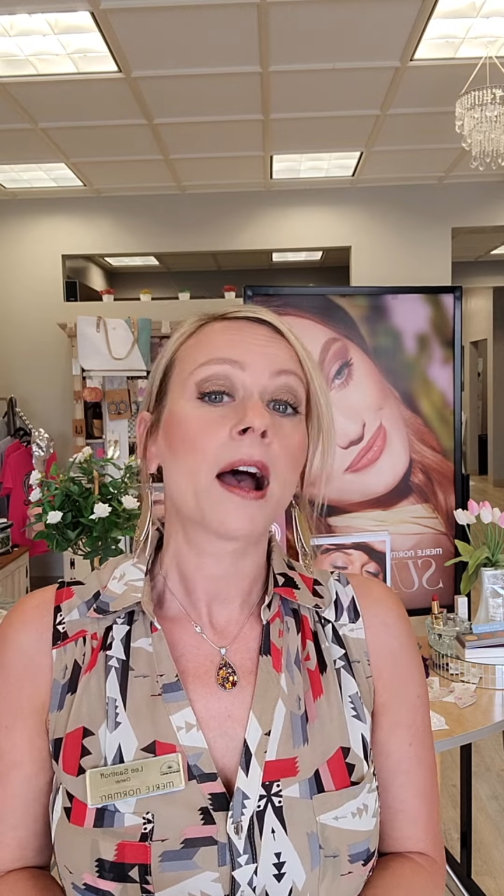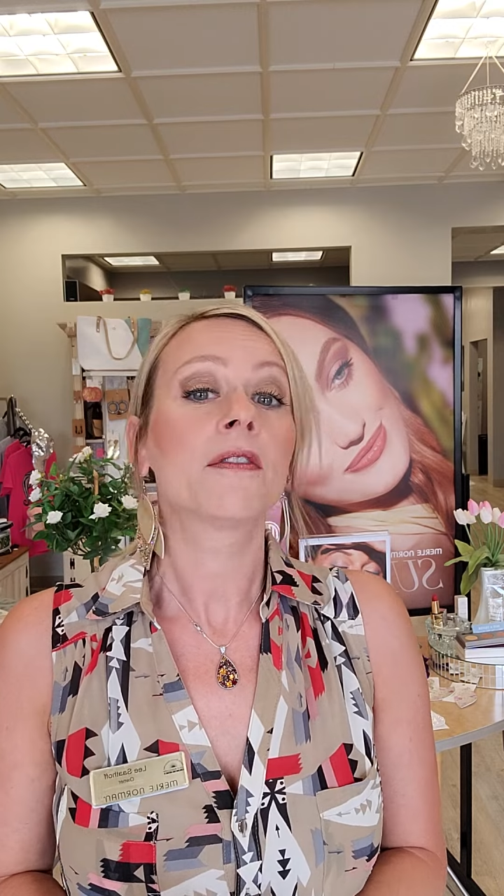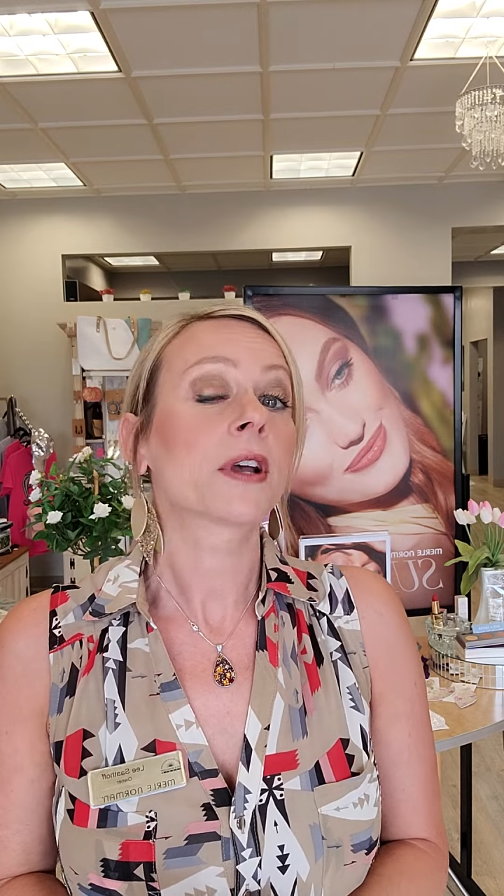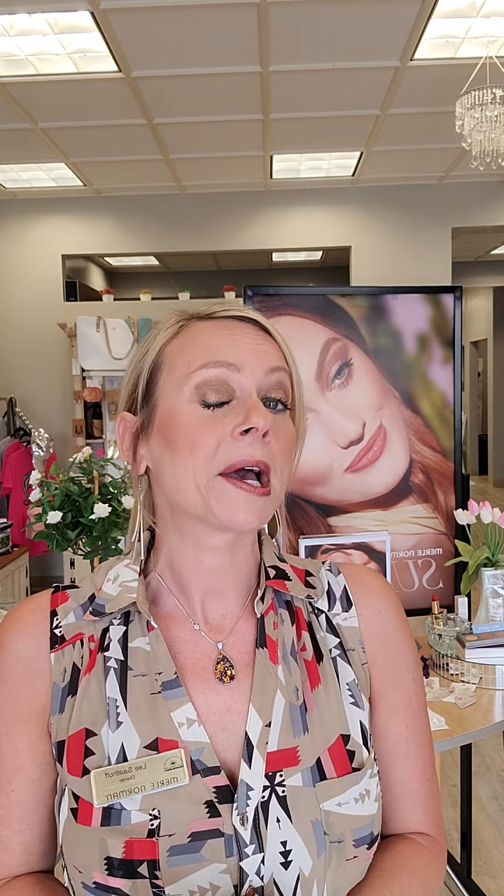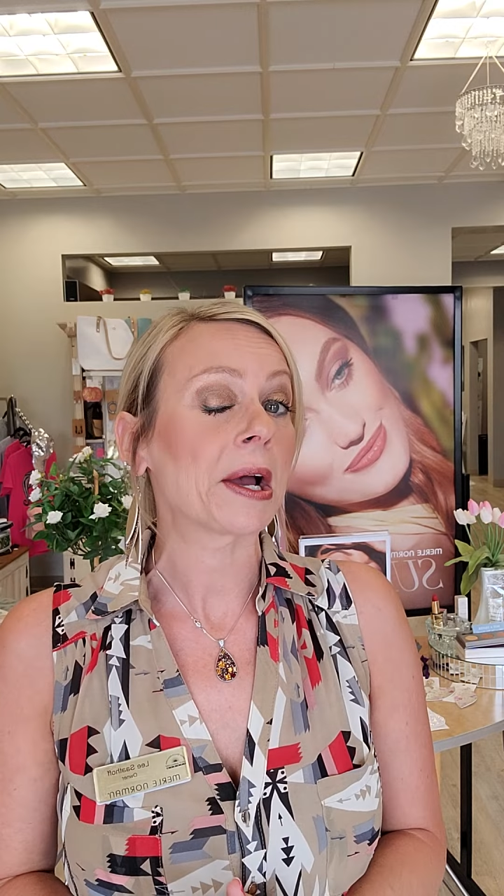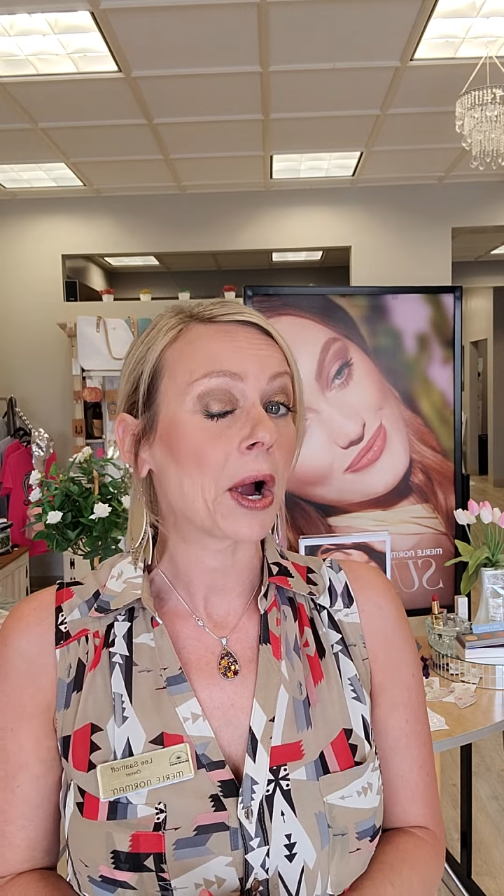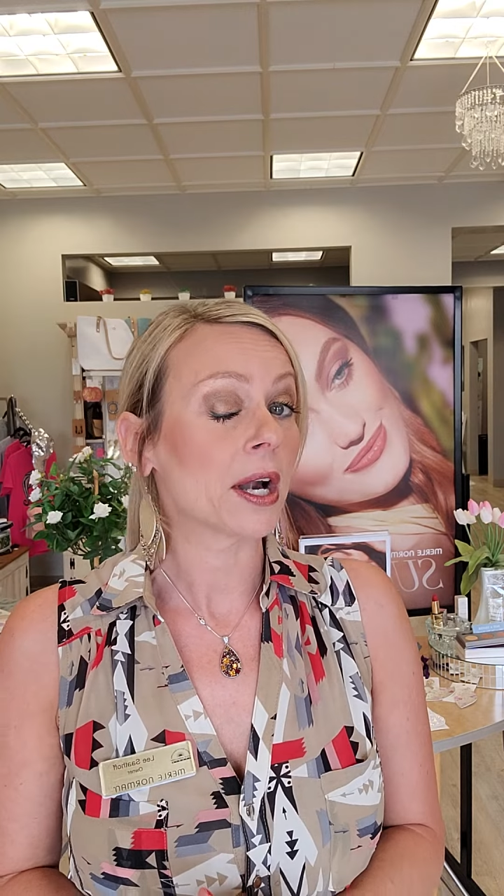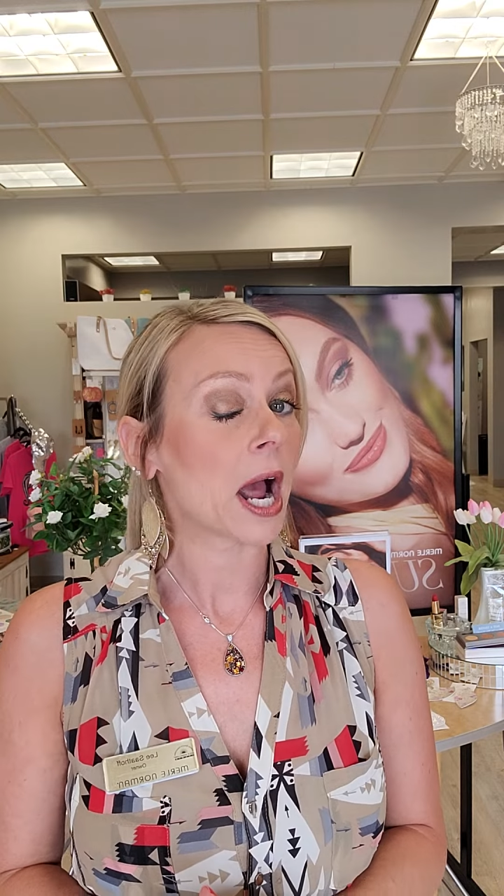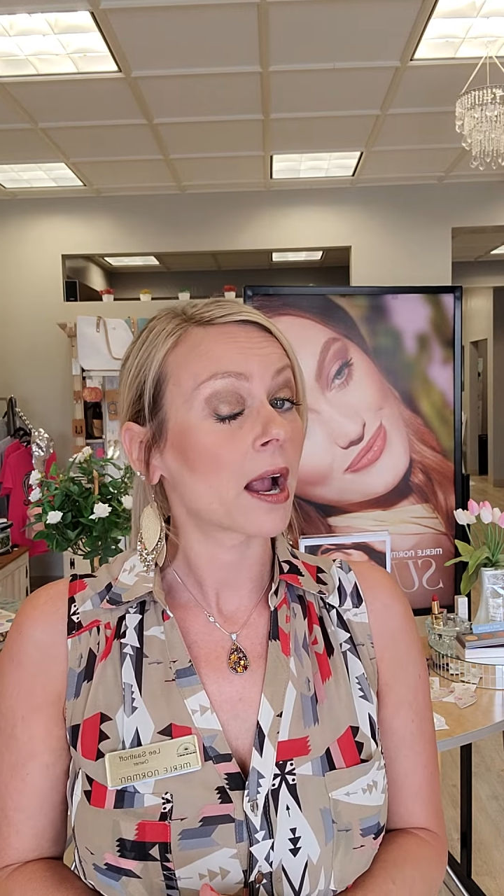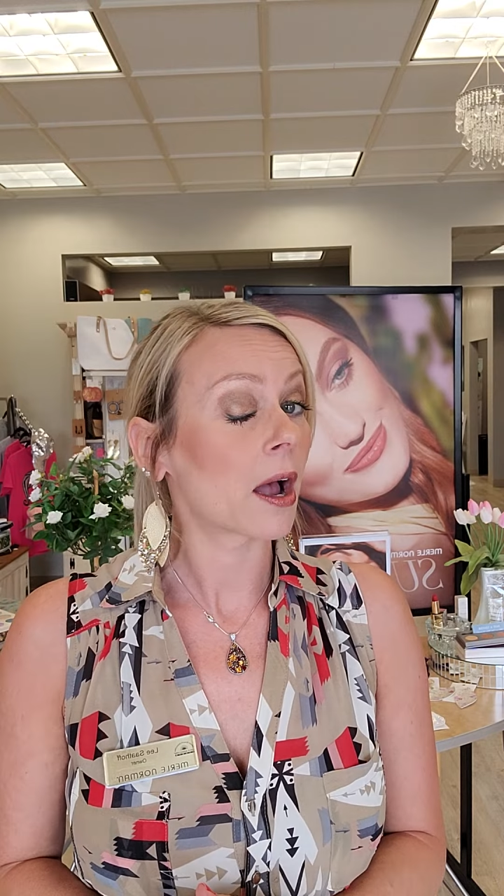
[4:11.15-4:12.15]
I've got our
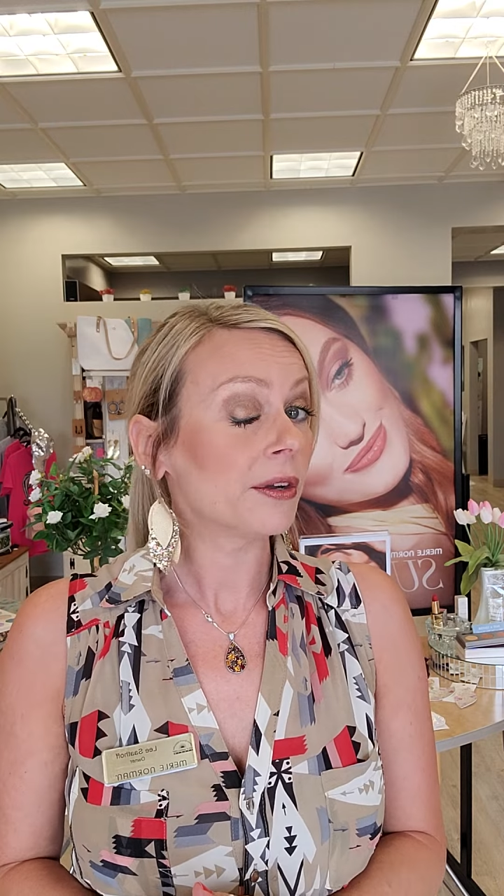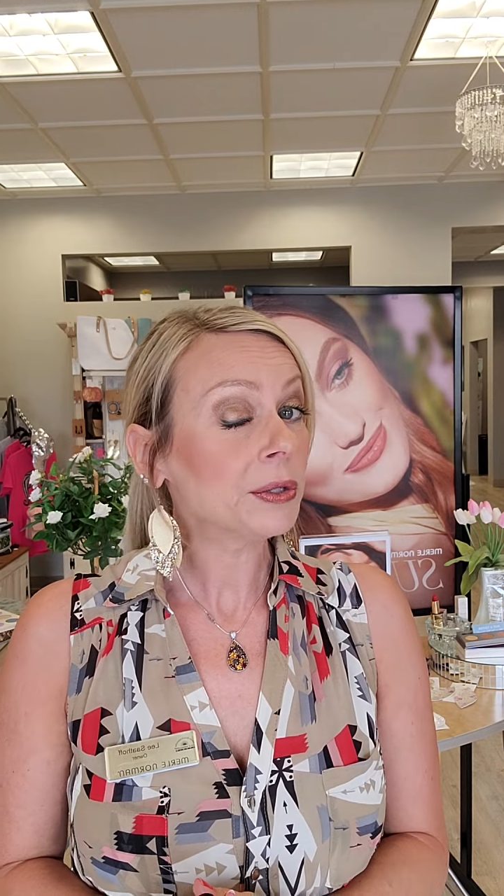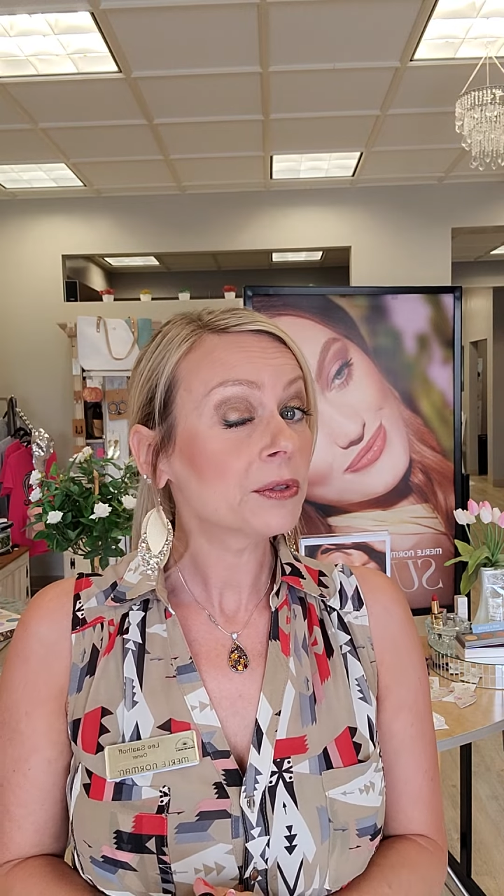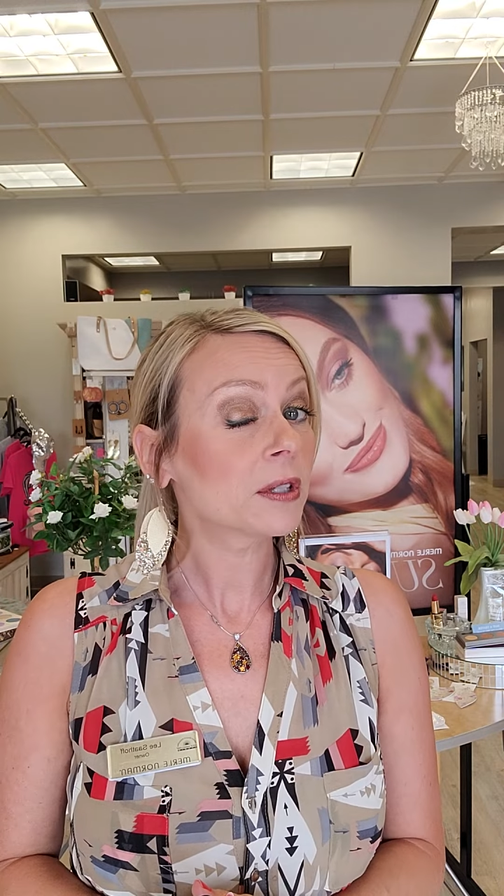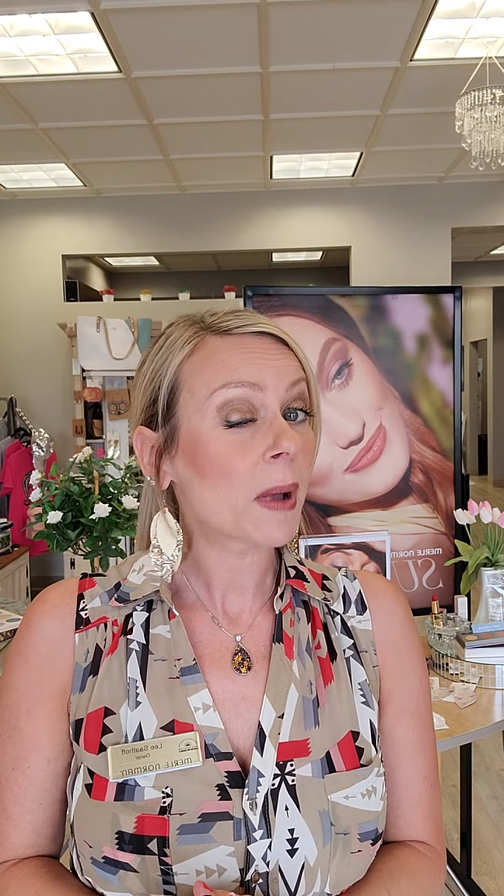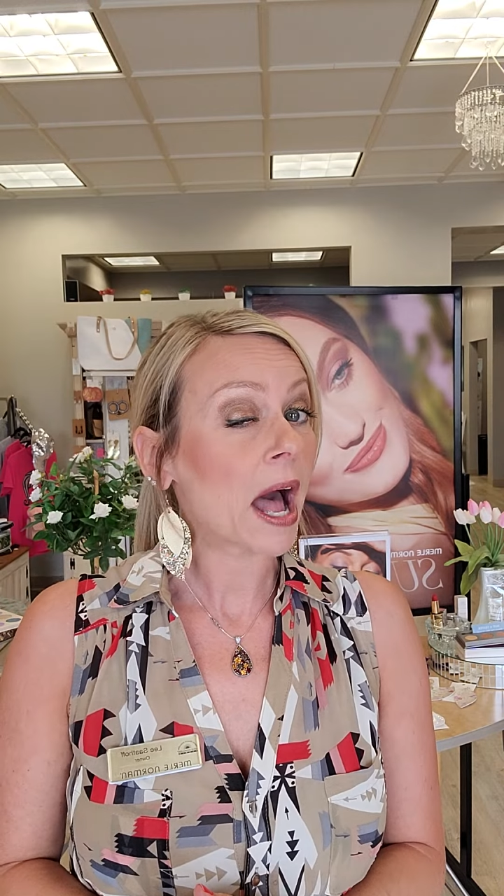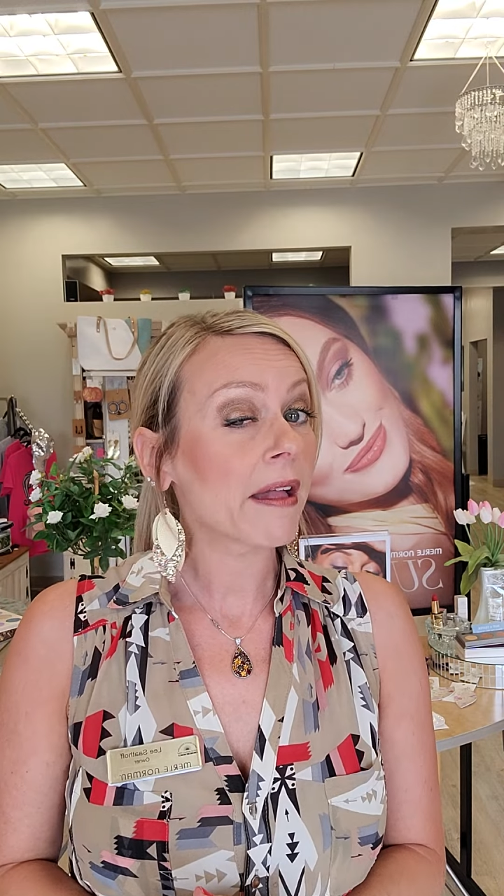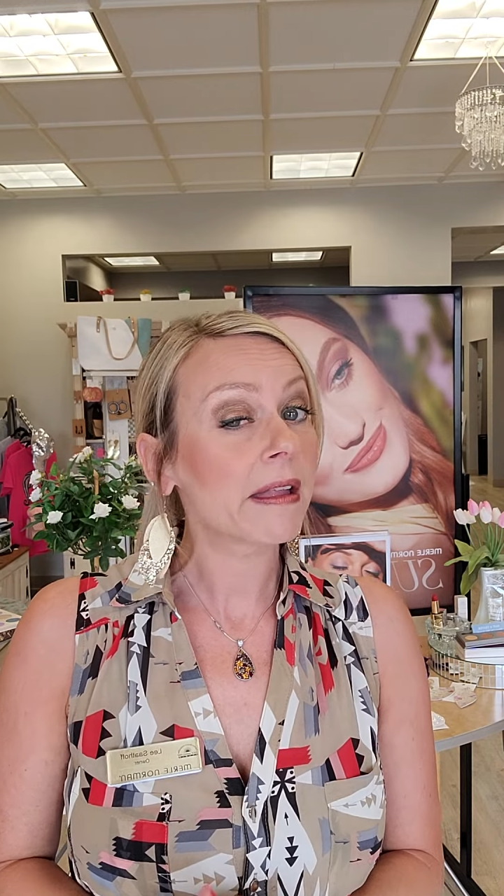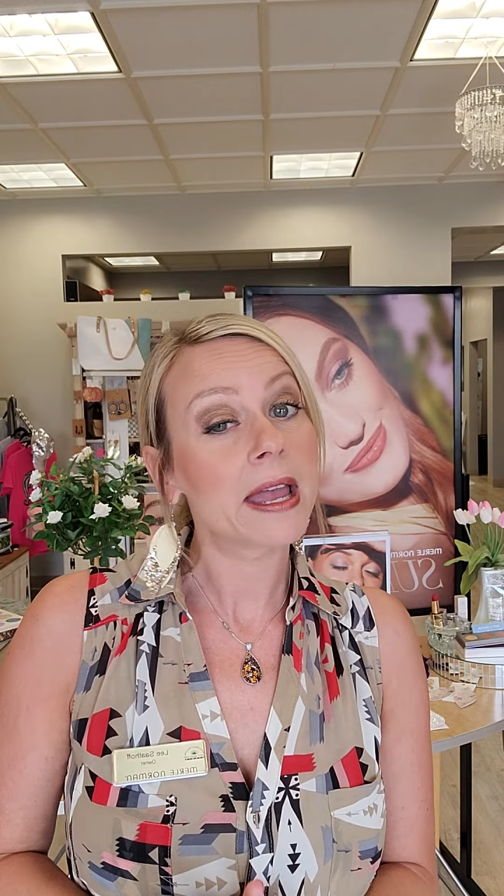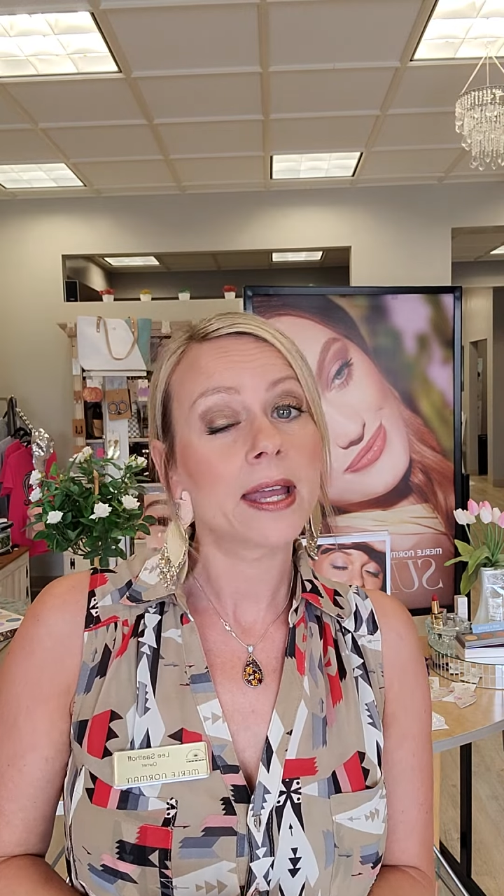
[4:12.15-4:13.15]
Knockout Nudes
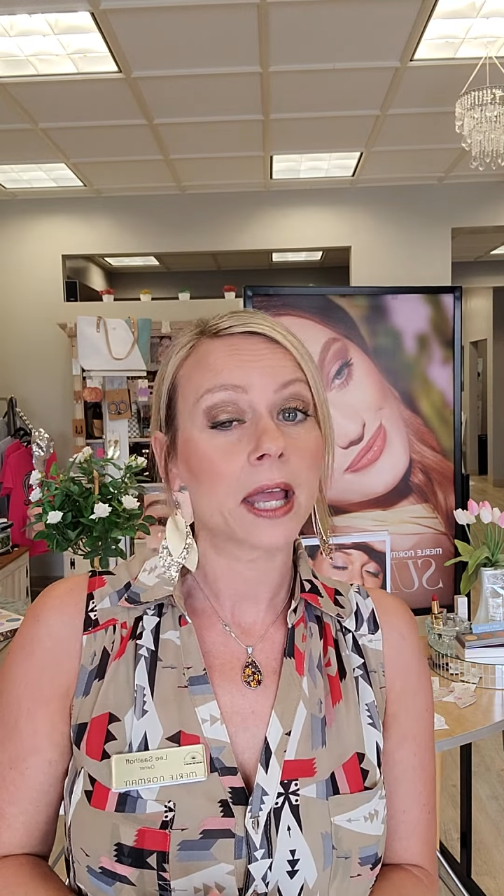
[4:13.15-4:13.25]
palette